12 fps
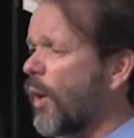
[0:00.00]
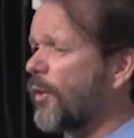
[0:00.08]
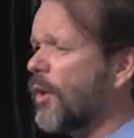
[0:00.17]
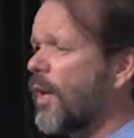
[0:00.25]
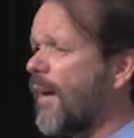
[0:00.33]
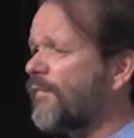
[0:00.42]

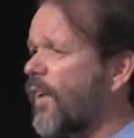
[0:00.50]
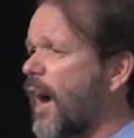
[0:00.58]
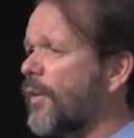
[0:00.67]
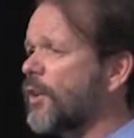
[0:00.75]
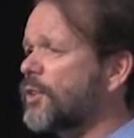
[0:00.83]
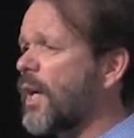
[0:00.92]
whether or not
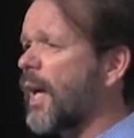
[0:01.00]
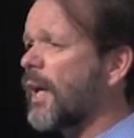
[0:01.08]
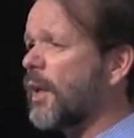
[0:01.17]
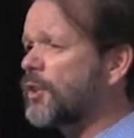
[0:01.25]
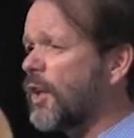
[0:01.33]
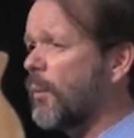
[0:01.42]
Father's
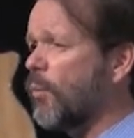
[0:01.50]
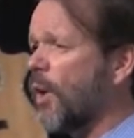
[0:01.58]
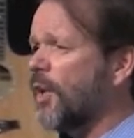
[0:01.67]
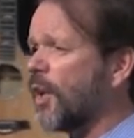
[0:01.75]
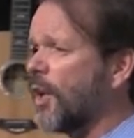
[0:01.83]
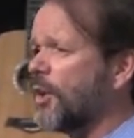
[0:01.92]
got
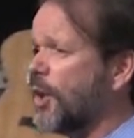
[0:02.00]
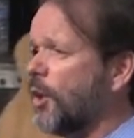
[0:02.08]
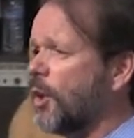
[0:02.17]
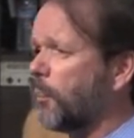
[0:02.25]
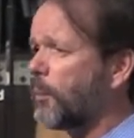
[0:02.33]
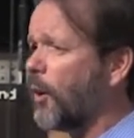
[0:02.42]
someone to
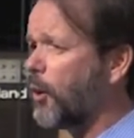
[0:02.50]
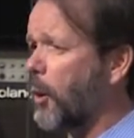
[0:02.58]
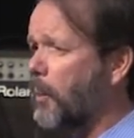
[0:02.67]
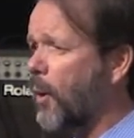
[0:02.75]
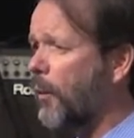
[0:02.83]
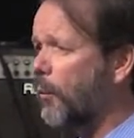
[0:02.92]
continue the
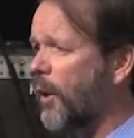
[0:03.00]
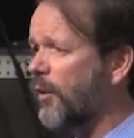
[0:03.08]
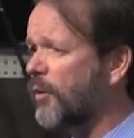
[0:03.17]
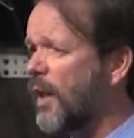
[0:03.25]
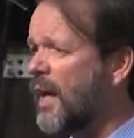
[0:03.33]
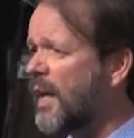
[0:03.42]
program on
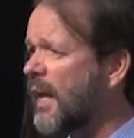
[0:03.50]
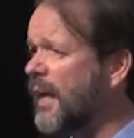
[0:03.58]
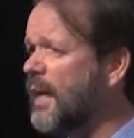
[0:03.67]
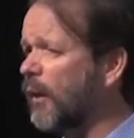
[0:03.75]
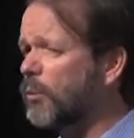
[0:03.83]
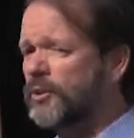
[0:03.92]
with.
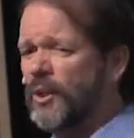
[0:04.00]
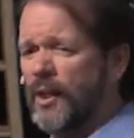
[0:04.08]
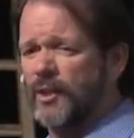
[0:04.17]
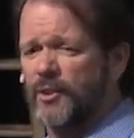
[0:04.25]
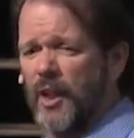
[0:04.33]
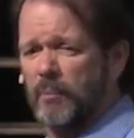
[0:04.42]
Enoch was an
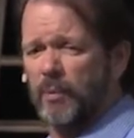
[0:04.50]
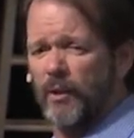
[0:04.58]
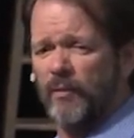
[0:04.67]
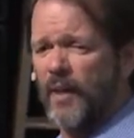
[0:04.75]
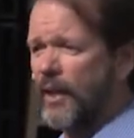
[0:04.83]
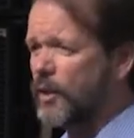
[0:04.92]
example
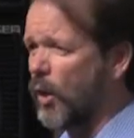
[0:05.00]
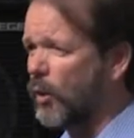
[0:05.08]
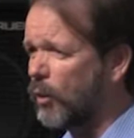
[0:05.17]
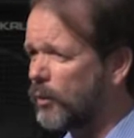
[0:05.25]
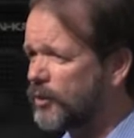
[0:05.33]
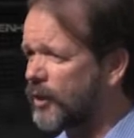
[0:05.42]
of that.
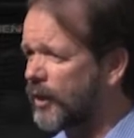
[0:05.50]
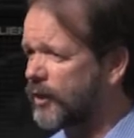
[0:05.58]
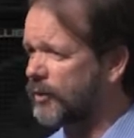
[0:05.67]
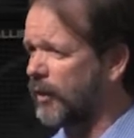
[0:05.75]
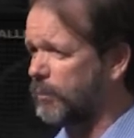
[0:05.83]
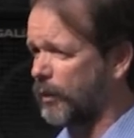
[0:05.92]
Noah was an
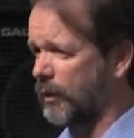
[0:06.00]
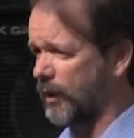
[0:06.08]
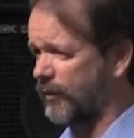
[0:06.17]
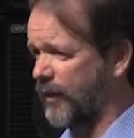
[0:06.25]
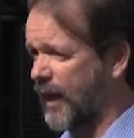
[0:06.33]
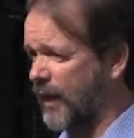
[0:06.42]
example
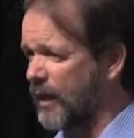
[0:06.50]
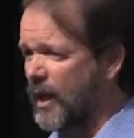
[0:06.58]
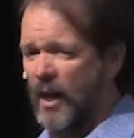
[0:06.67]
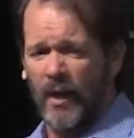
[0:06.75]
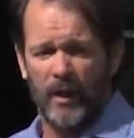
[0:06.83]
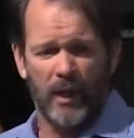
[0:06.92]
of that.
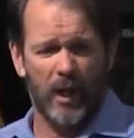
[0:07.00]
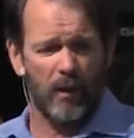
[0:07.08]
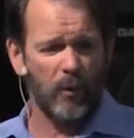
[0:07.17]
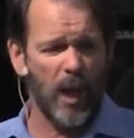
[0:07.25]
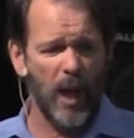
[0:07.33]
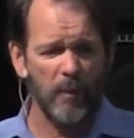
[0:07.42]
Uh,
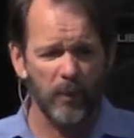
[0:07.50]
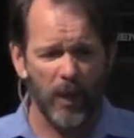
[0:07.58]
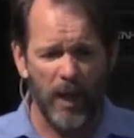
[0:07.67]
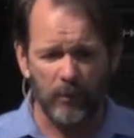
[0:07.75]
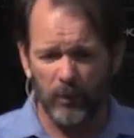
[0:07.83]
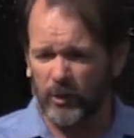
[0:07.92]

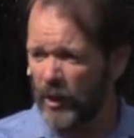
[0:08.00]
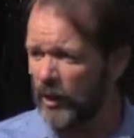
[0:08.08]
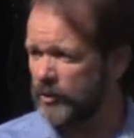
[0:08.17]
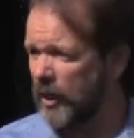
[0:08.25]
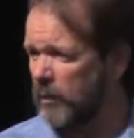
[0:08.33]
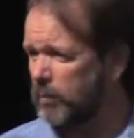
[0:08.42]
Abraham was an
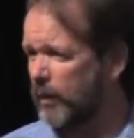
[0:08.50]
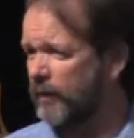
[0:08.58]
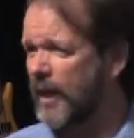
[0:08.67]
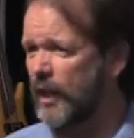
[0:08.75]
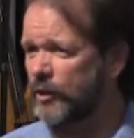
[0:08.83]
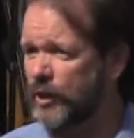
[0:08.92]
example of
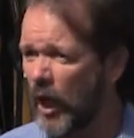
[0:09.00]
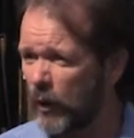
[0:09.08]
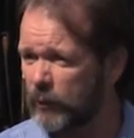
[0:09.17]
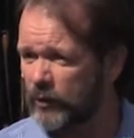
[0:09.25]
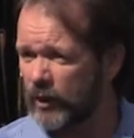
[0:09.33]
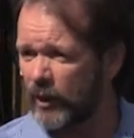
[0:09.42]
that.
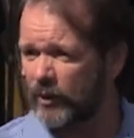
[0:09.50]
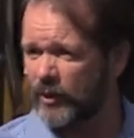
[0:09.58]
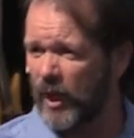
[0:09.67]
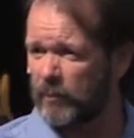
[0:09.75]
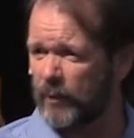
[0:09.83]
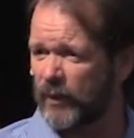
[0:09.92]
Job was an
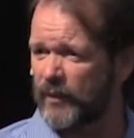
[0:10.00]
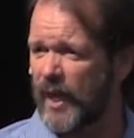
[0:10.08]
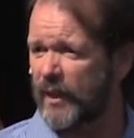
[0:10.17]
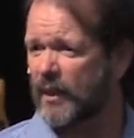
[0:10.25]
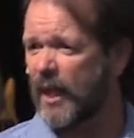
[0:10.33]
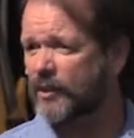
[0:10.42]
example of
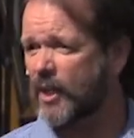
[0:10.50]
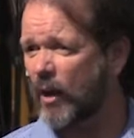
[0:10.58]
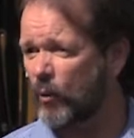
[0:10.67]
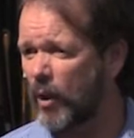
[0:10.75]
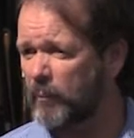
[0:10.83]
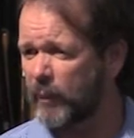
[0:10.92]
that. God's
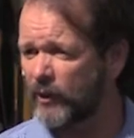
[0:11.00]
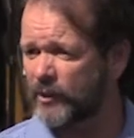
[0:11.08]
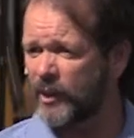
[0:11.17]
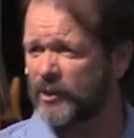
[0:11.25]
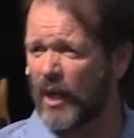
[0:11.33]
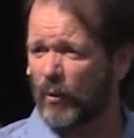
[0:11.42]
got one person.
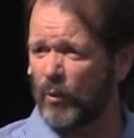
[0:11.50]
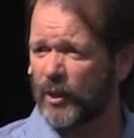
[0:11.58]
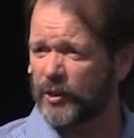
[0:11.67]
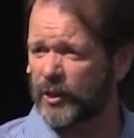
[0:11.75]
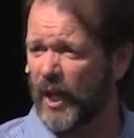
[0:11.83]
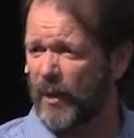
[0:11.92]
He's got
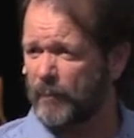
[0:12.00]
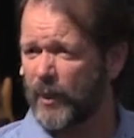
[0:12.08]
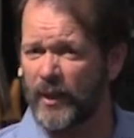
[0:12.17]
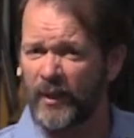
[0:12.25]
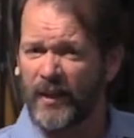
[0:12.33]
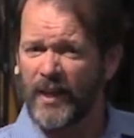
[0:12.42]
one
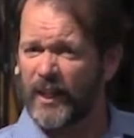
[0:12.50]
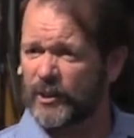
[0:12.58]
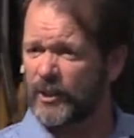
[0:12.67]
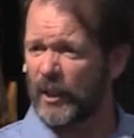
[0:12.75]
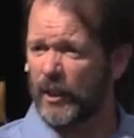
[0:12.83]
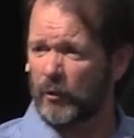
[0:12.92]
champion. He's
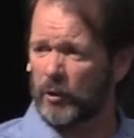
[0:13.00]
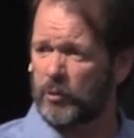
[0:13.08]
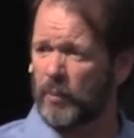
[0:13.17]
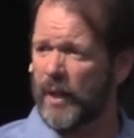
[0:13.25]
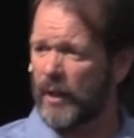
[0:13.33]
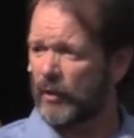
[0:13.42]
dealing with
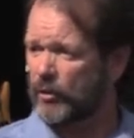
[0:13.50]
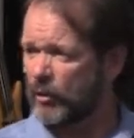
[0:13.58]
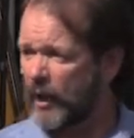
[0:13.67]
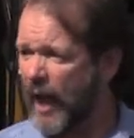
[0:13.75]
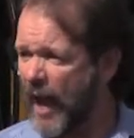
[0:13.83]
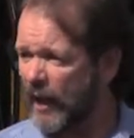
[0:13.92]
men through
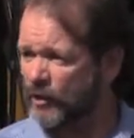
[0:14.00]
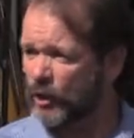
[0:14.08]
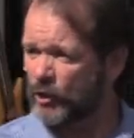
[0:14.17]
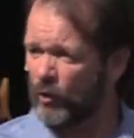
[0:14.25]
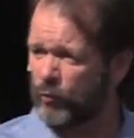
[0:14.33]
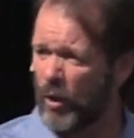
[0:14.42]
the
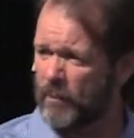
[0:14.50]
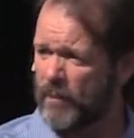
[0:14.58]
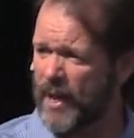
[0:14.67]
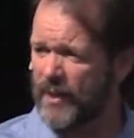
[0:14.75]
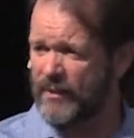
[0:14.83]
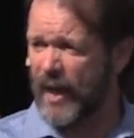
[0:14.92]
actions of one
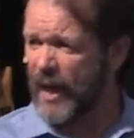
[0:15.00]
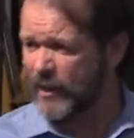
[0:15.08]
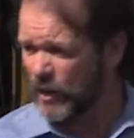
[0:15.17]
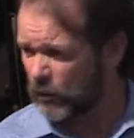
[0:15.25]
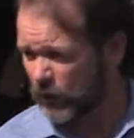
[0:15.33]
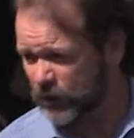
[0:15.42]
man.
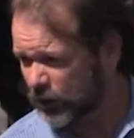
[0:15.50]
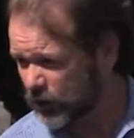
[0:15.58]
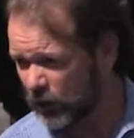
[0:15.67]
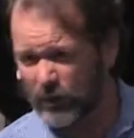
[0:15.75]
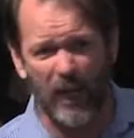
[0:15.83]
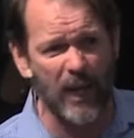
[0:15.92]
Daniel was a,
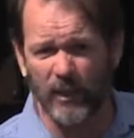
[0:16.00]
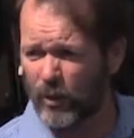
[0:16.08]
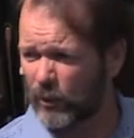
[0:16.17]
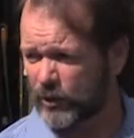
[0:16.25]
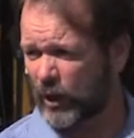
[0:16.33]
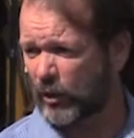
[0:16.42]
Daniel
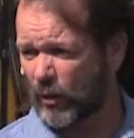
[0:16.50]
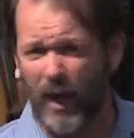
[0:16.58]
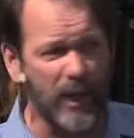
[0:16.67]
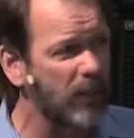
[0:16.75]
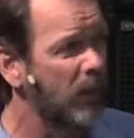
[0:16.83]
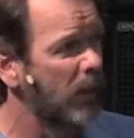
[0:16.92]
was a
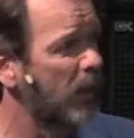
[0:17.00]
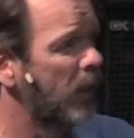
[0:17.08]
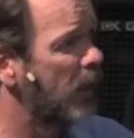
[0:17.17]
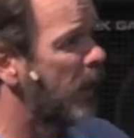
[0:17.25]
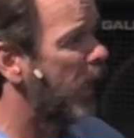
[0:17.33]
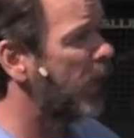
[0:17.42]
great
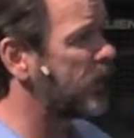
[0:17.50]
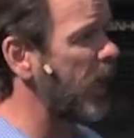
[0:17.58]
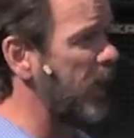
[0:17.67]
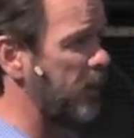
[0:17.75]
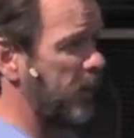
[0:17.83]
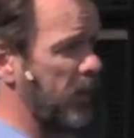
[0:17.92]

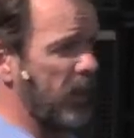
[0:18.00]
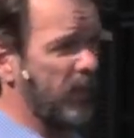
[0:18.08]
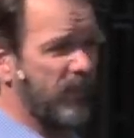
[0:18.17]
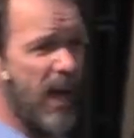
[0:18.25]
example of